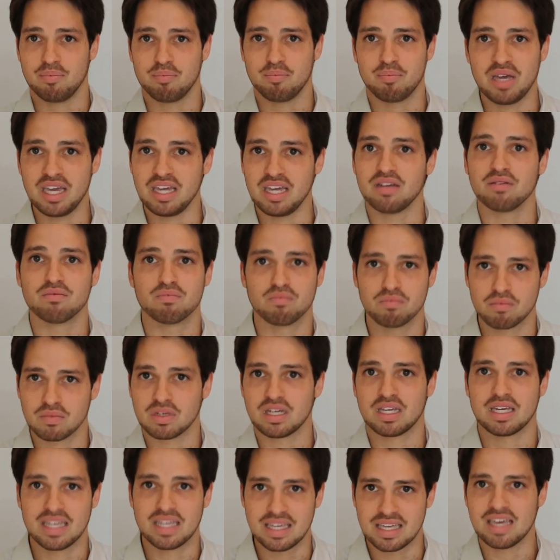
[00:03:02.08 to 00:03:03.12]
being
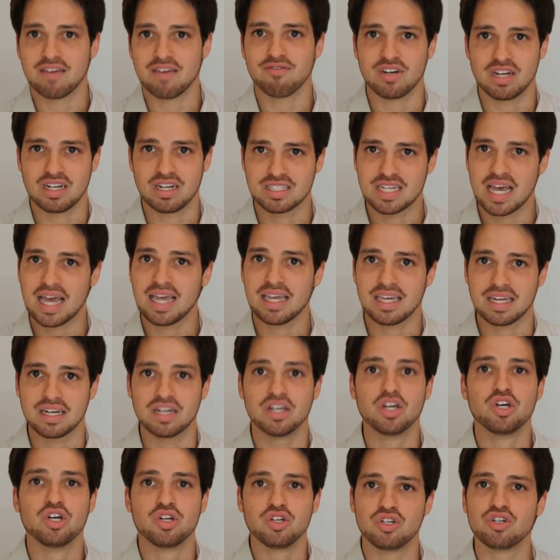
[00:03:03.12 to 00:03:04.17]
given and
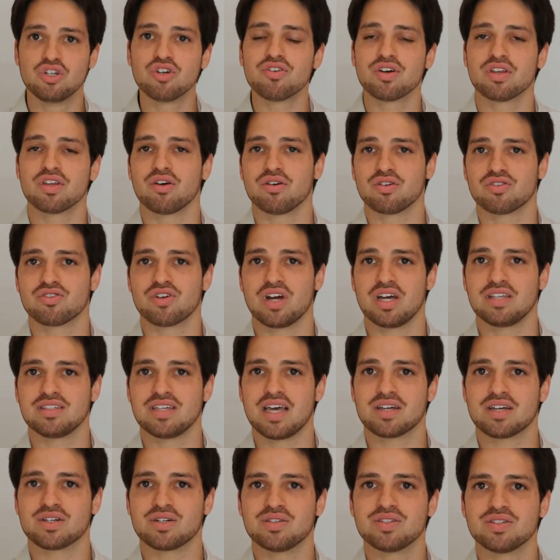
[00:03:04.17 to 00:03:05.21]
taken during those
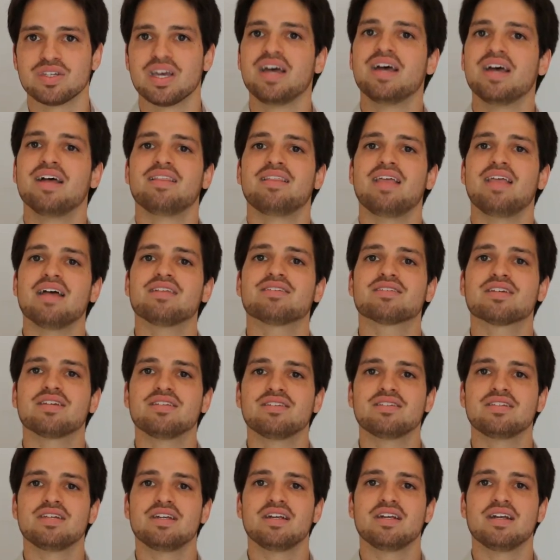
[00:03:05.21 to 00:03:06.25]
transactions, that's
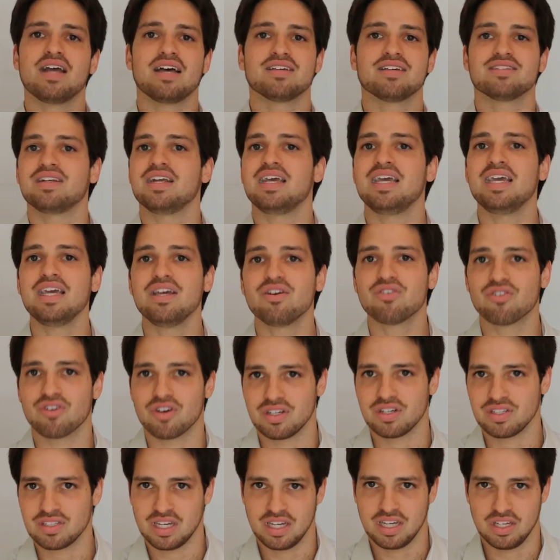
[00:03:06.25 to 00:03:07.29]
considered as an
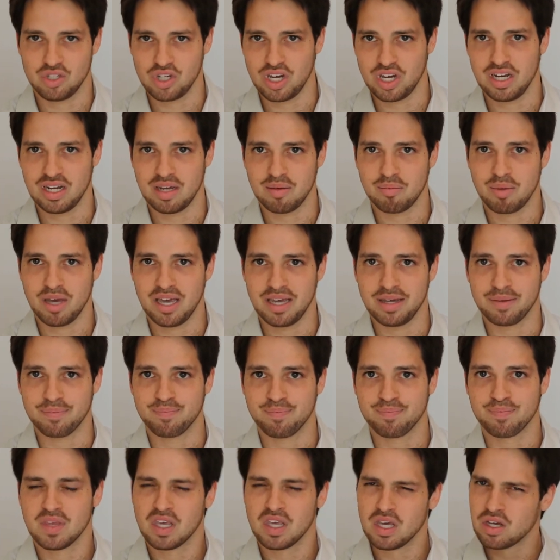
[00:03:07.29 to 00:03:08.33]
increase in GDP.
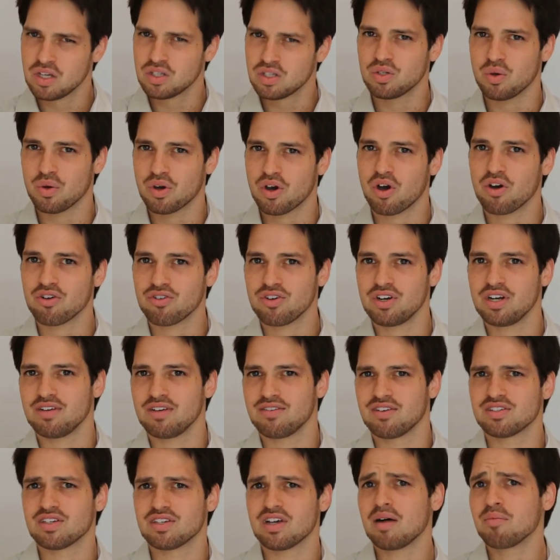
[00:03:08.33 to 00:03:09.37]
So a concrete
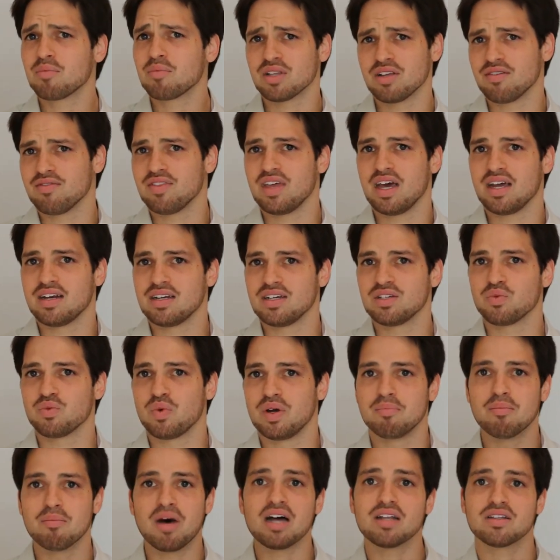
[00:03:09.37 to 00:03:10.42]
example of that is
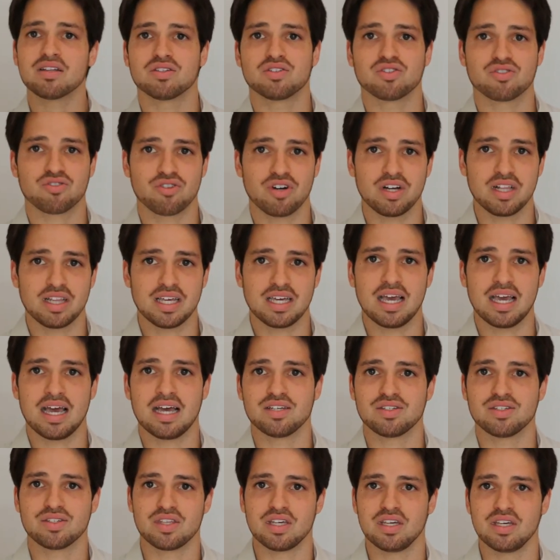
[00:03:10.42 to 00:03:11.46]
when Martin Shkreli,
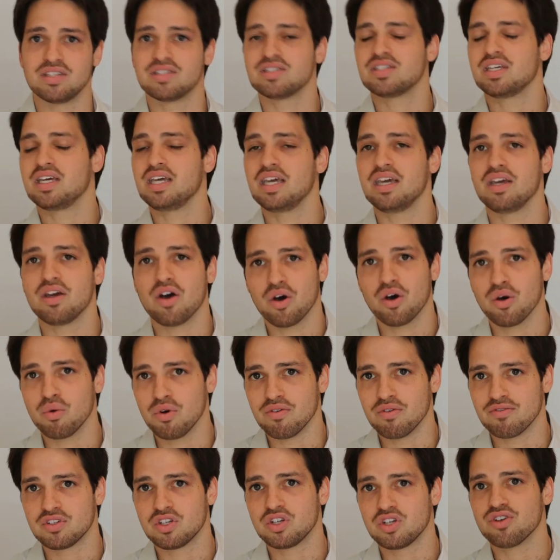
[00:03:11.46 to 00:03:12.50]
as the CEO
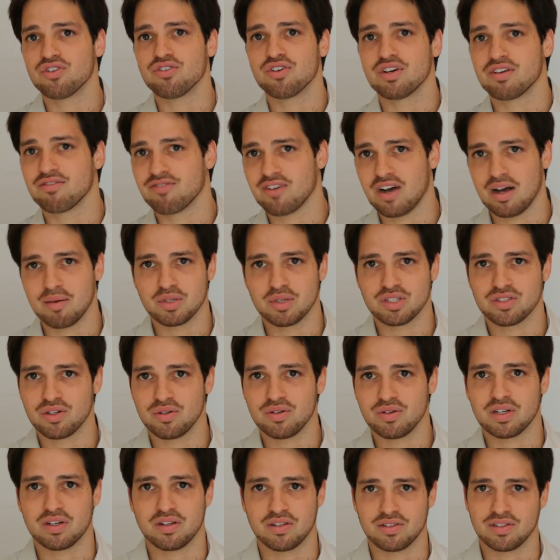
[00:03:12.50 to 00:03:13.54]
of Turing
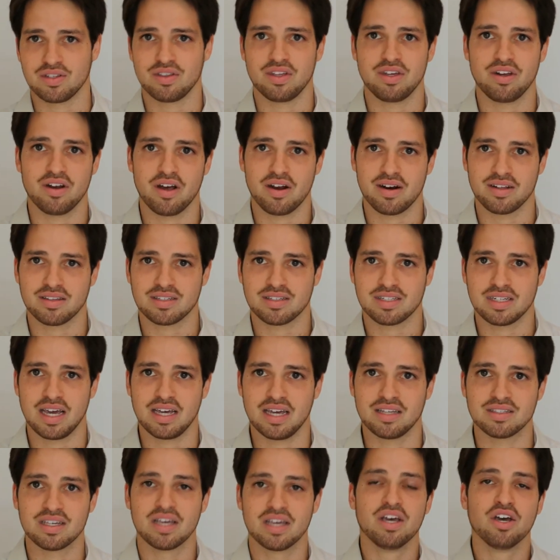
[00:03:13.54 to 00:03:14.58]
Pharmaceuticals in the United
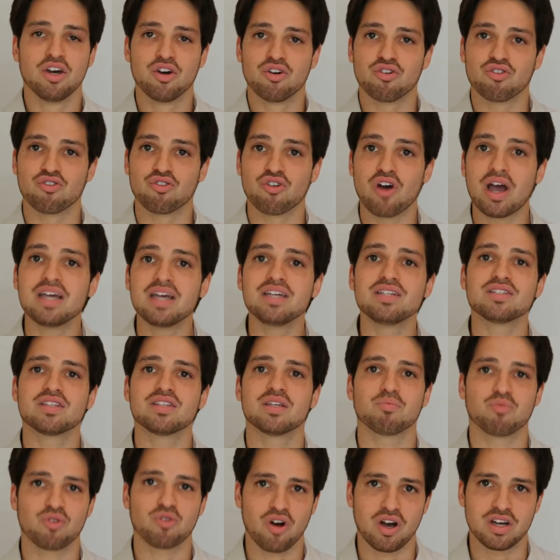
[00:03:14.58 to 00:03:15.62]
States, raised the
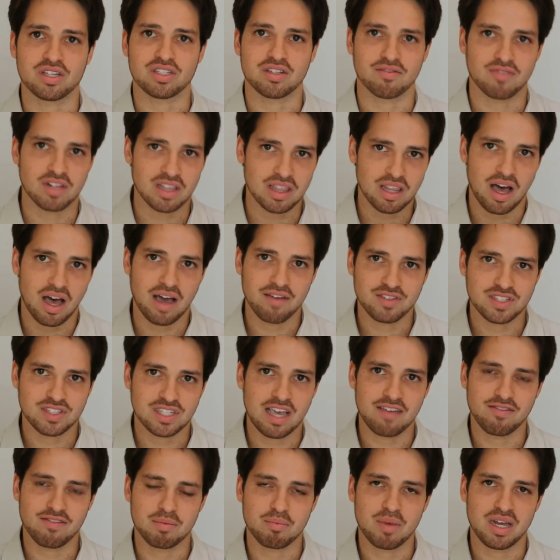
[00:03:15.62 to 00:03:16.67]
price of a
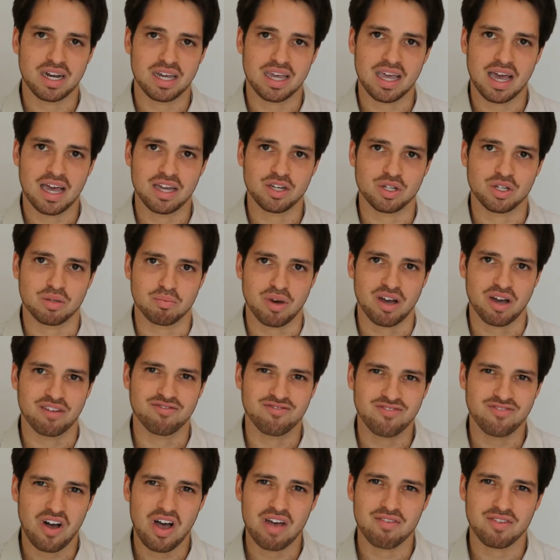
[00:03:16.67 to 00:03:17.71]
life-saving medication by
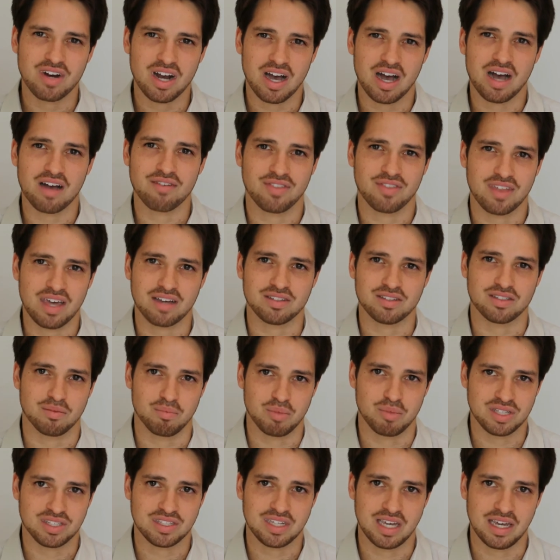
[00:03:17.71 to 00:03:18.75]

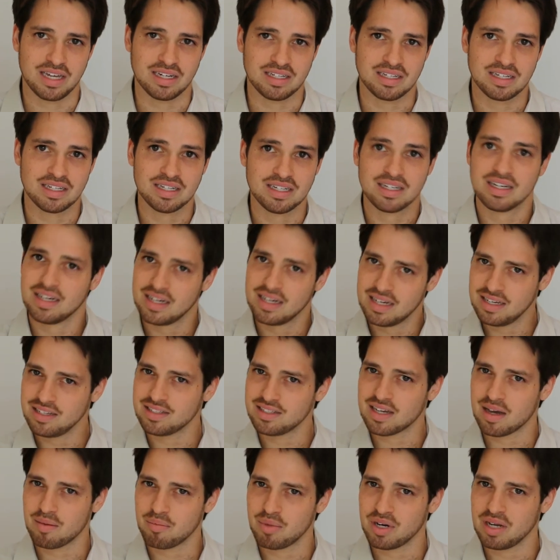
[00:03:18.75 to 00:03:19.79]
5,500%, his
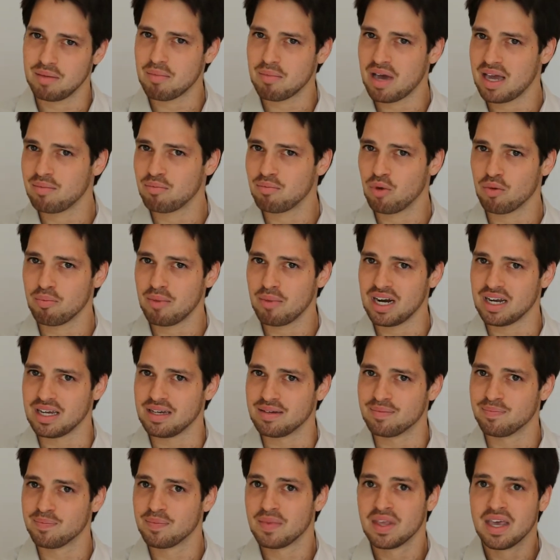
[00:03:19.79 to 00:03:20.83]
company made more money.
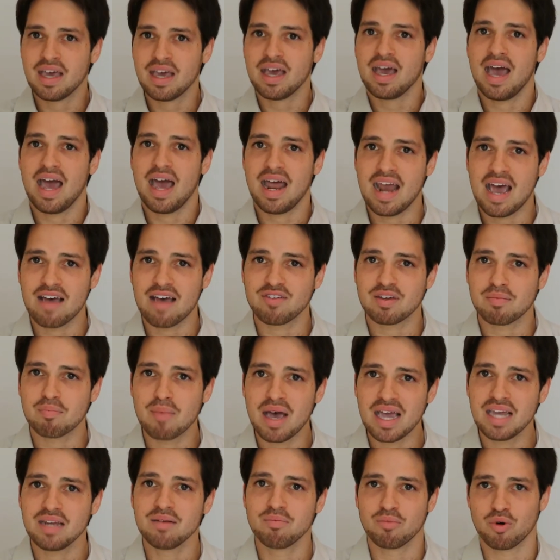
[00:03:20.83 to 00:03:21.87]
And having
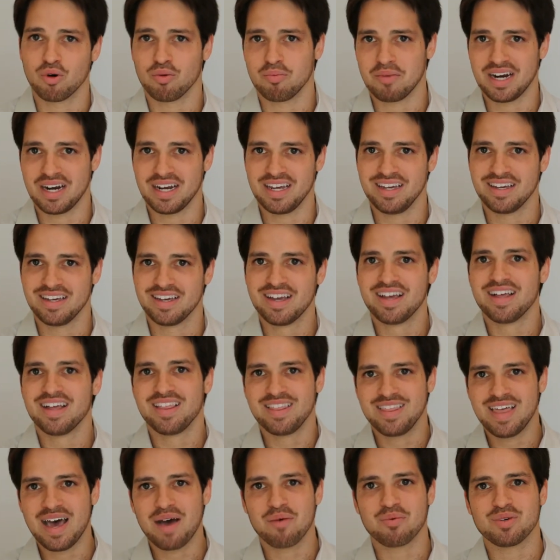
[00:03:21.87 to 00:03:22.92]
made more money,
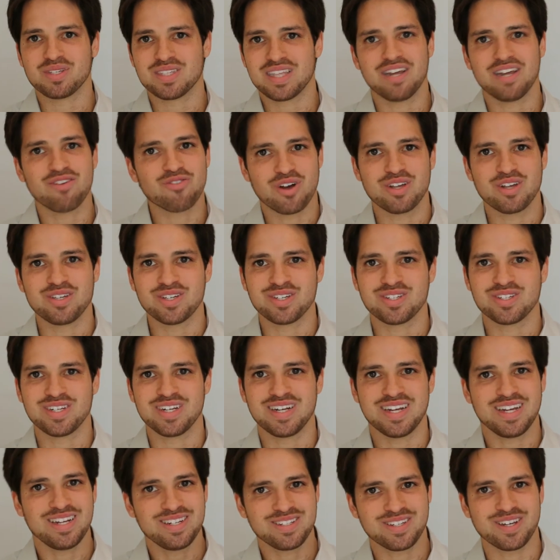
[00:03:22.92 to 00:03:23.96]
that was then registered
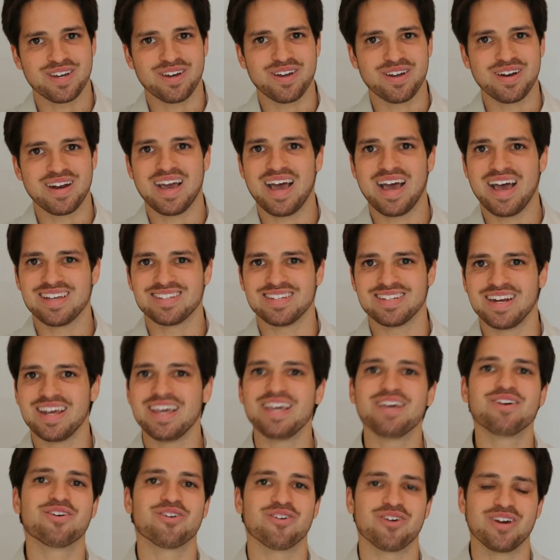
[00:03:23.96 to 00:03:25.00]
in turn as an
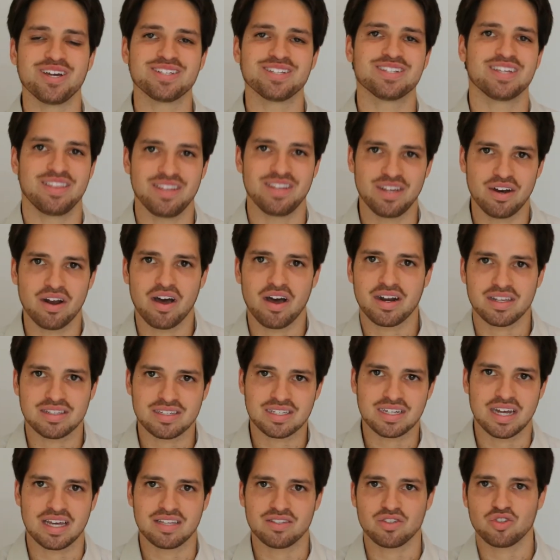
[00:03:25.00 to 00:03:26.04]
increase in the United
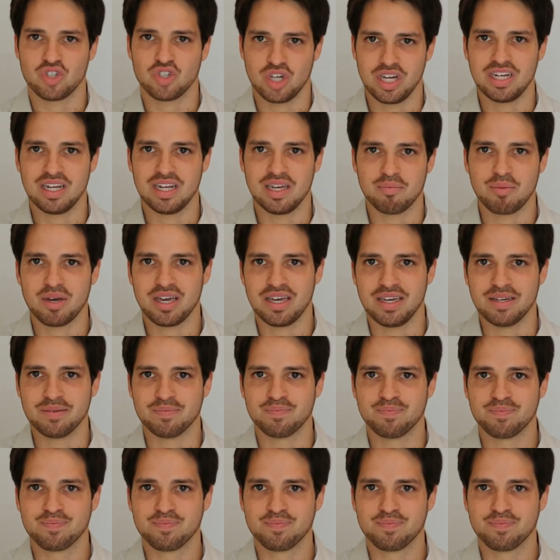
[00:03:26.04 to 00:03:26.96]
States GDP.